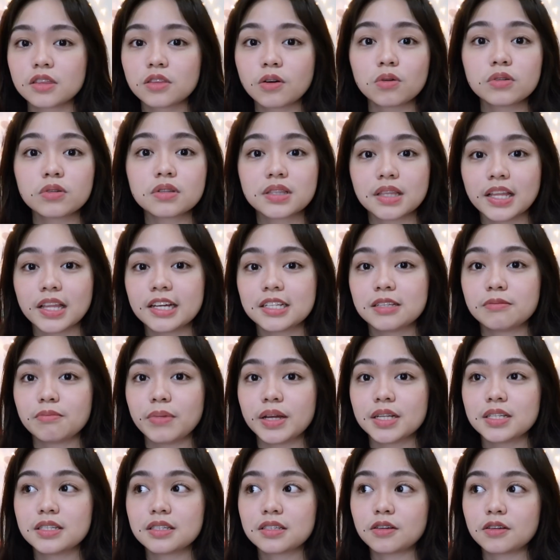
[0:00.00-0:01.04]
Don't let
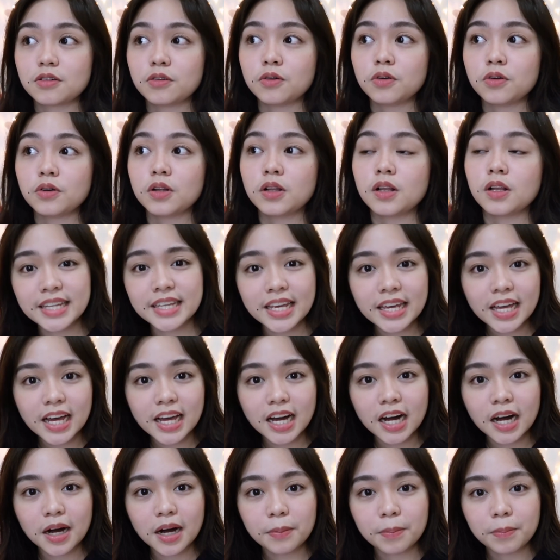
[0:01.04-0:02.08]
med school take
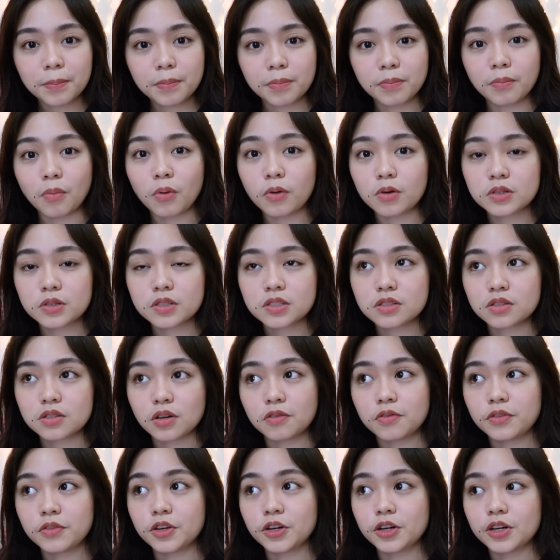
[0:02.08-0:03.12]
up most
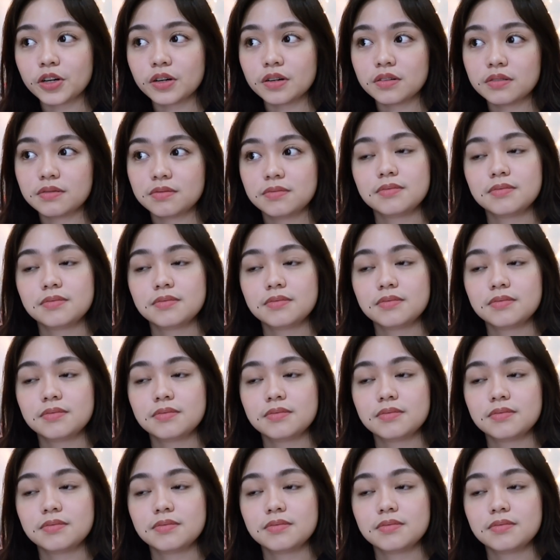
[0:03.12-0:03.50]
of your